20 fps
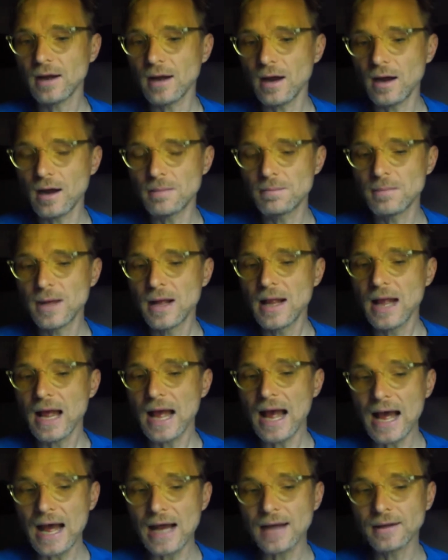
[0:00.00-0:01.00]

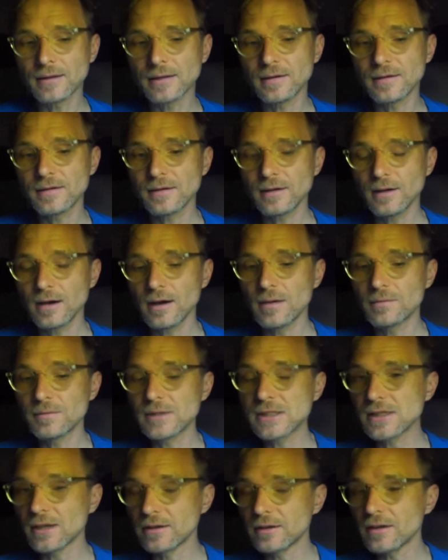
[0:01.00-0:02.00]
And
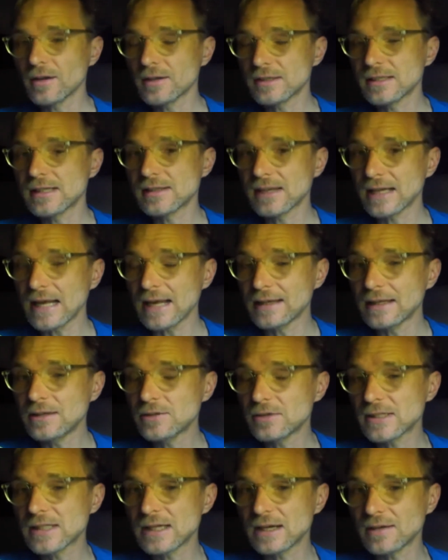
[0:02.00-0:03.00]
Sundance is, again,
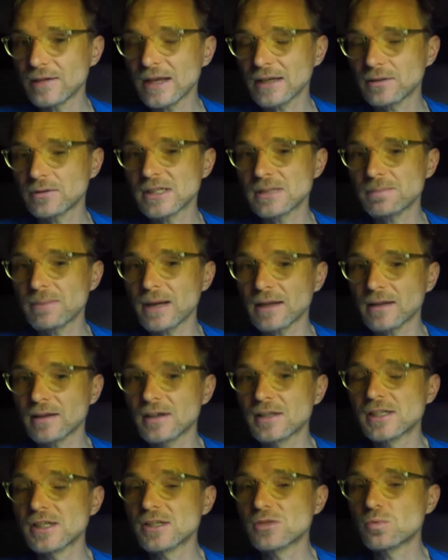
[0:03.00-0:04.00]
interesting in that respect,
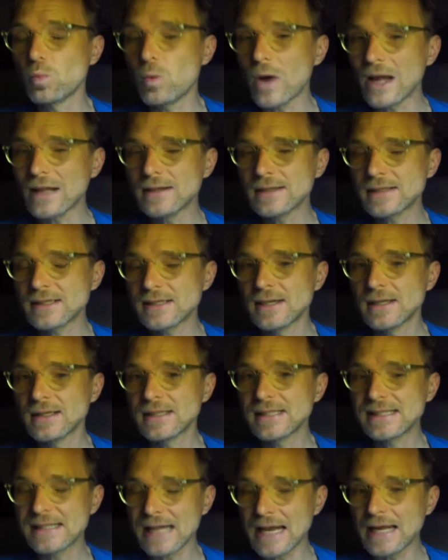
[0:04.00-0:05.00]
because as well as
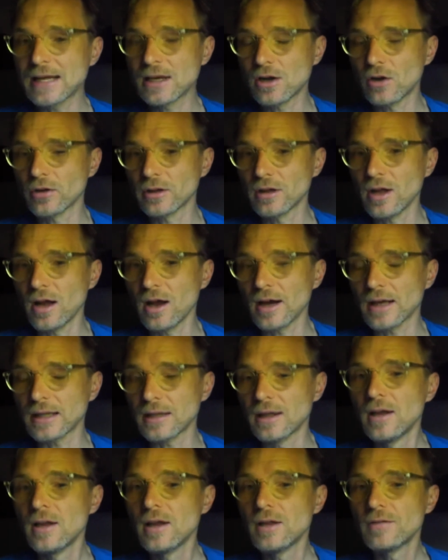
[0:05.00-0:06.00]
staying online,
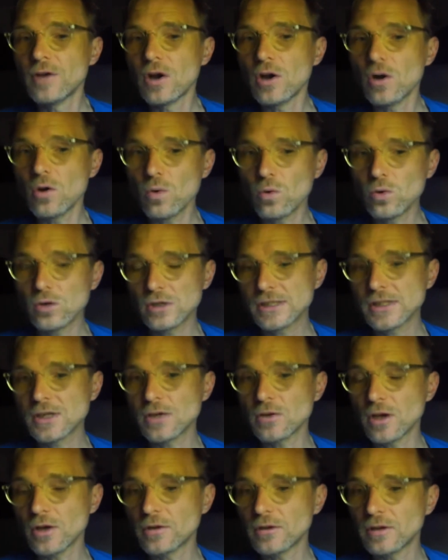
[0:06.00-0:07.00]
they're
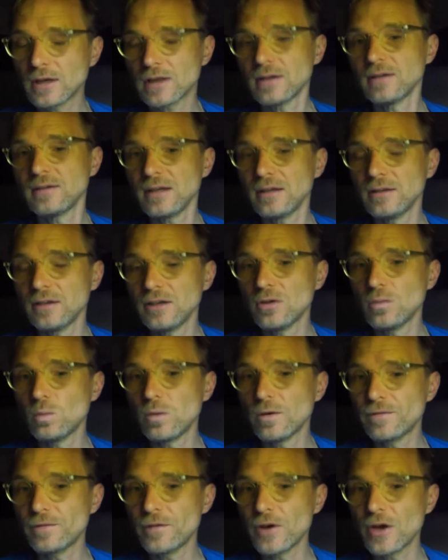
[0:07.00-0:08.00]
also going to continue
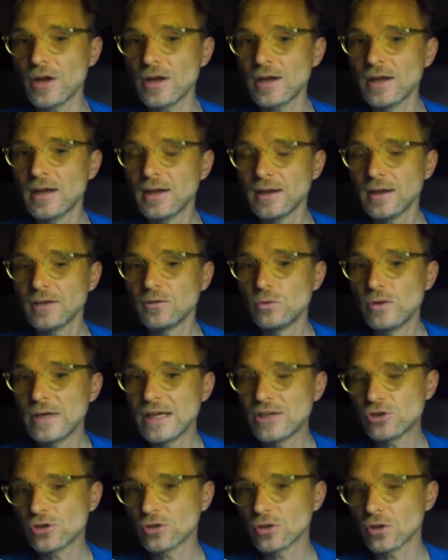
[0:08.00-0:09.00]
with the
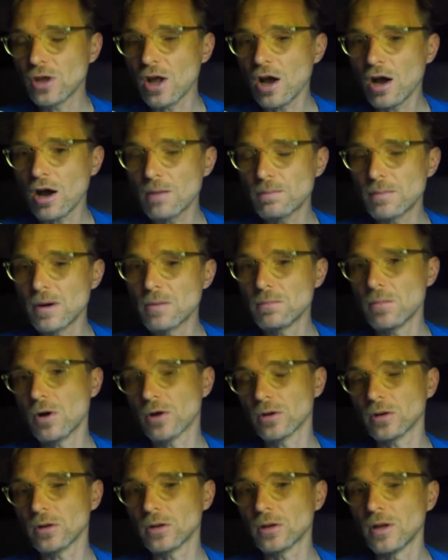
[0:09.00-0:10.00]
regional hub
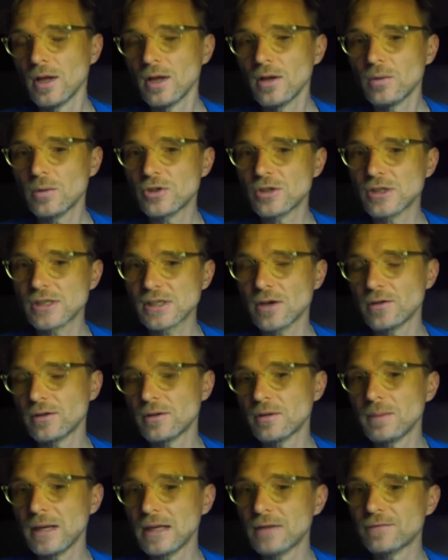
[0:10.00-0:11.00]
model, which is going
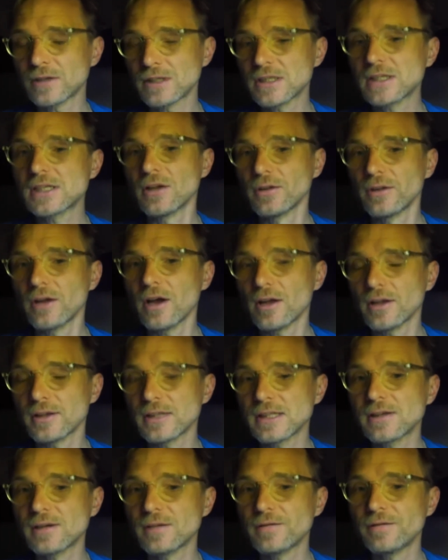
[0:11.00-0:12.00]
to mean that
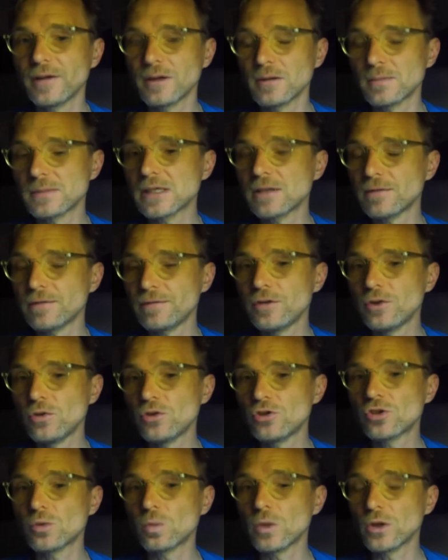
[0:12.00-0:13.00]
Sundance films in
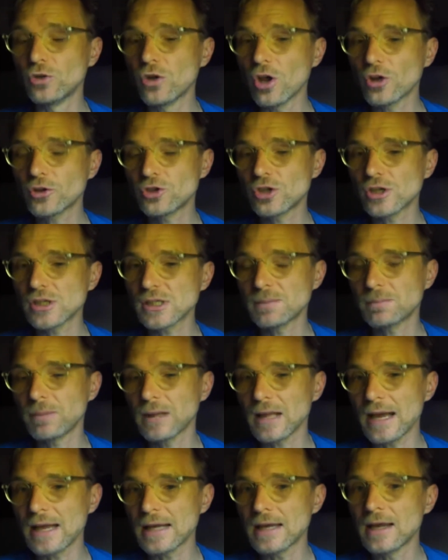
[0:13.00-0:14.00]
future will not just
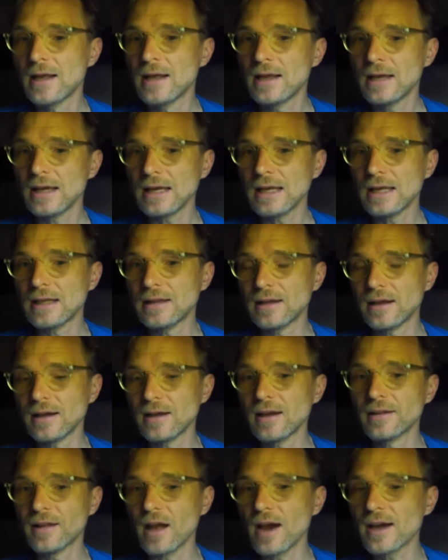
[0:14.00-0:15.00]
play in
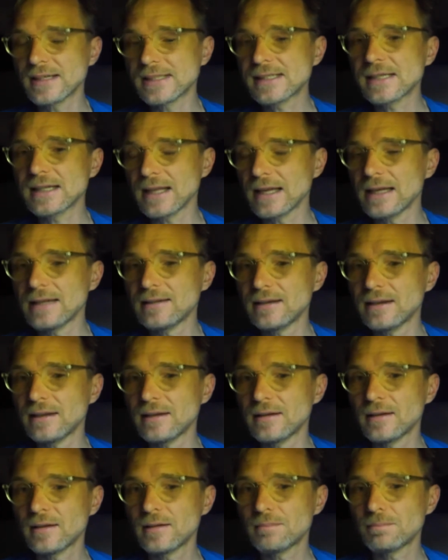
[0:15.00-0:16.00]
an
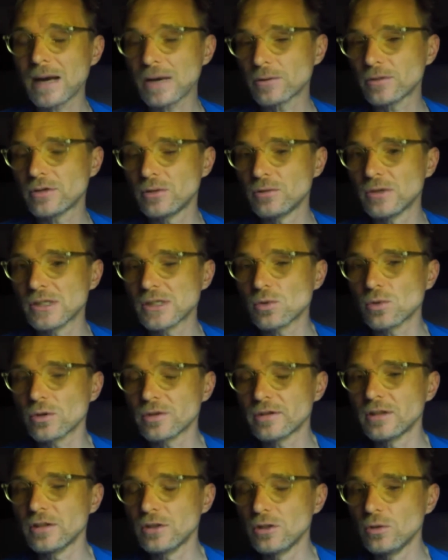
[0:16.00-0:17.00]
isolated mountain
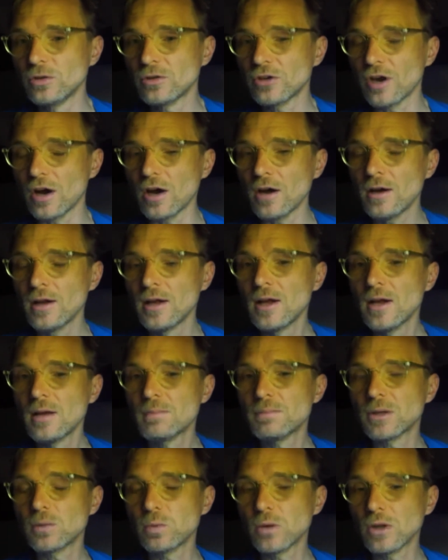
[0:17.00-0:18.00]
resort in Utah,
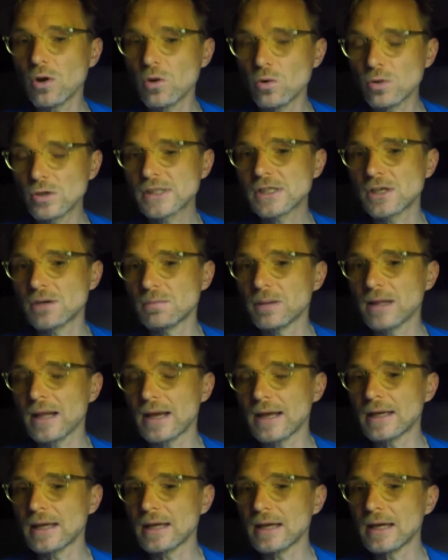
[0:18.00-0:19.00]
but will also
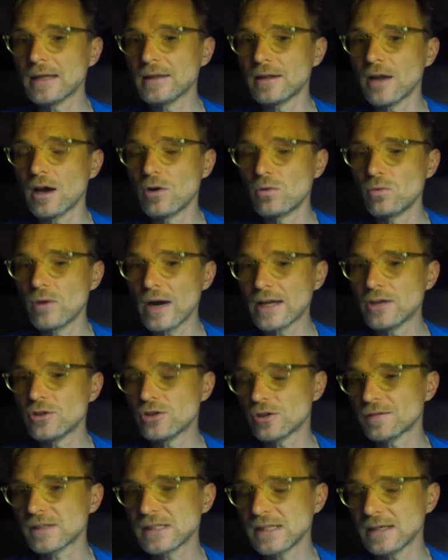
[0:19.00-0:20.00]
play in a
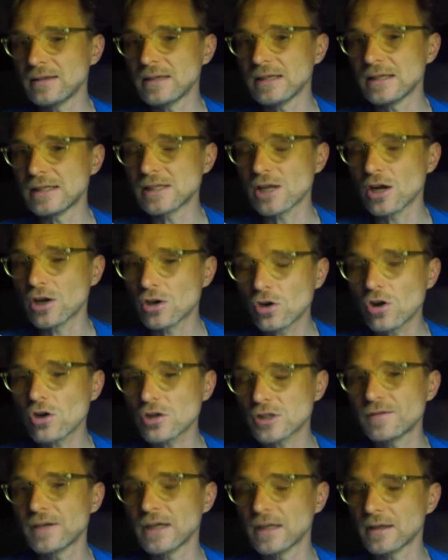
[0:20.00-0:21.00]
range of cities
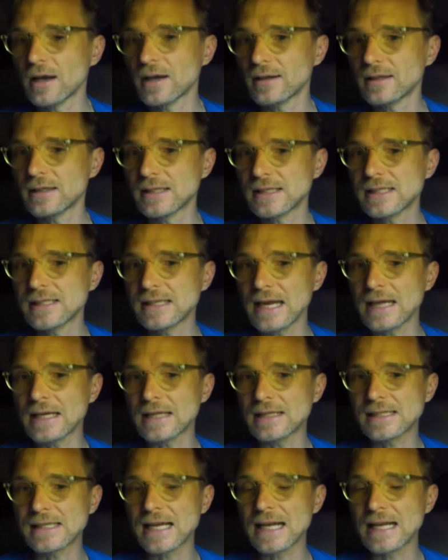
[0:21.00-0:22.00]
across the United
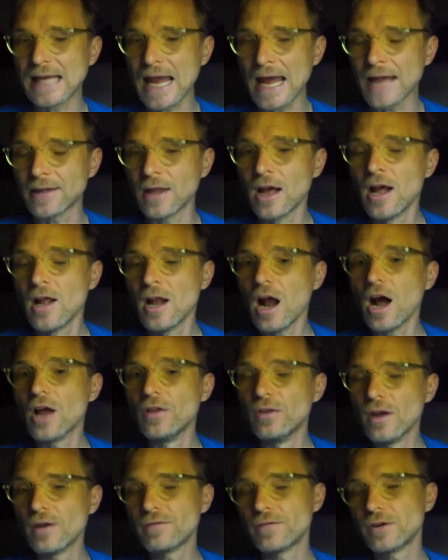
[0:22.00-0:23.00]
States. Again,
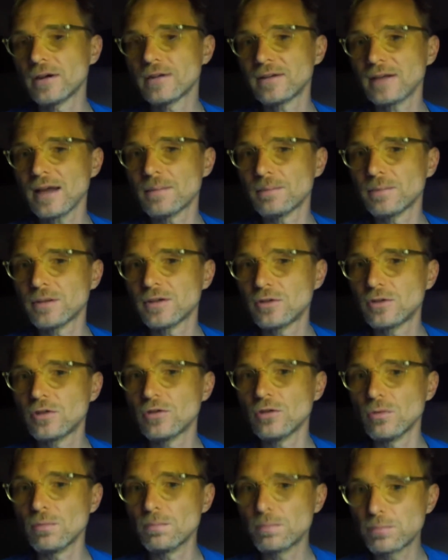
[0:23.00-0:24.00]
another attempt
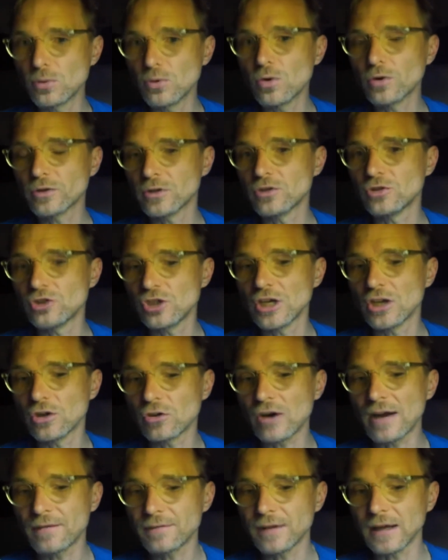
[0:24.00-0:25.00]
to broaden
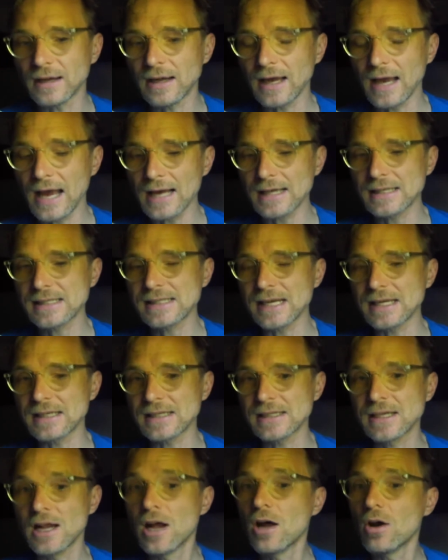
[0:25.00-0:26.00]
geographic
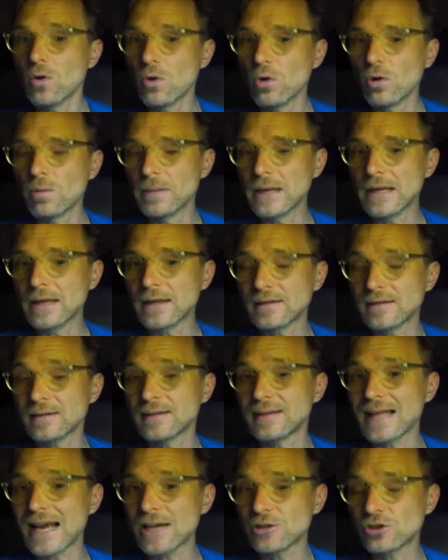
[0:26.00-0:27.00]
access, albeit
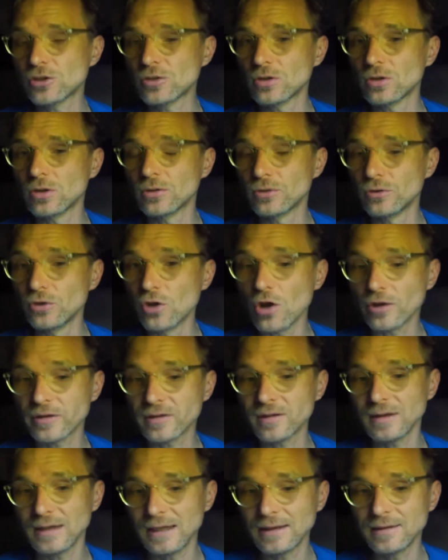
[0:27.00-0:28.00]
national,
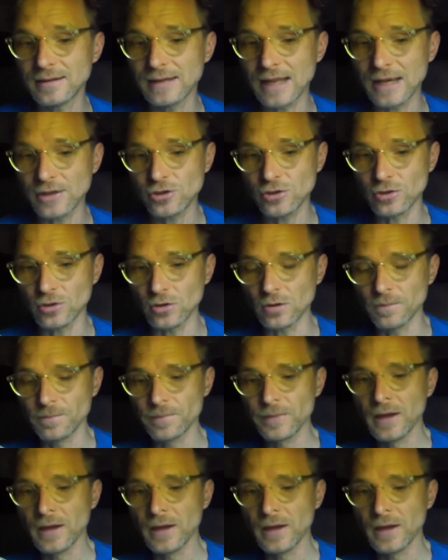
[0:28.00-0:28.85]
not international.